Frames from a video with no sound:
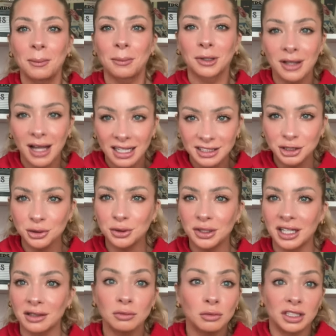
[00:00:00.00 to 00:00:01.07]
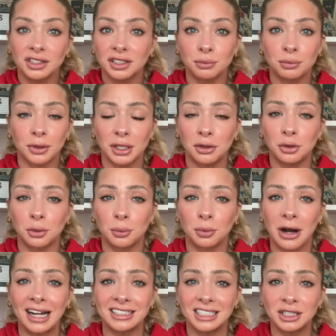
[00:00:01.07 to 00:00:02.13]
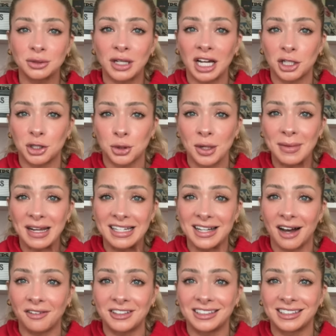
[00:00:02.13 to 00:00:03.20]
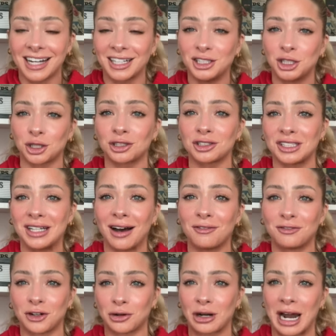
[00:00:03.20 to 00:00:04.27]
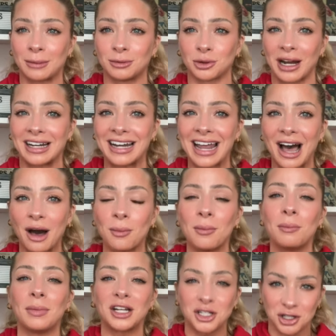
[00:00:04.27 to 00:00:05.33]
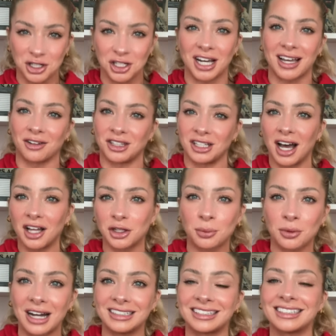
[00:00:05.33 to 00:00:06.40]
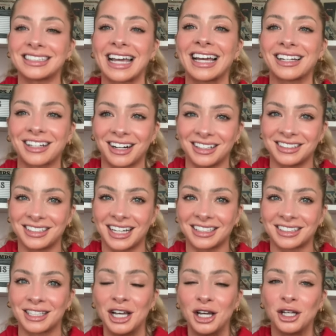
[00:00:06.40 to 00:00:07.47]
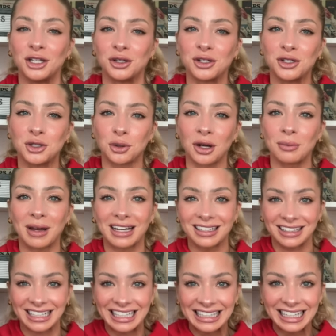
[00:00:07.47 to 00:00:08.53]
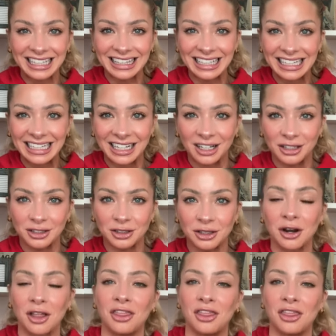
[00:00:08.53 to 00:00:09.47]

Plus, you can win some pretty cool prizes. We got a Trent McDuffie signed jersey up for grabs right now. Make sure you check out the other prizes and contests. You can join by clicking the link under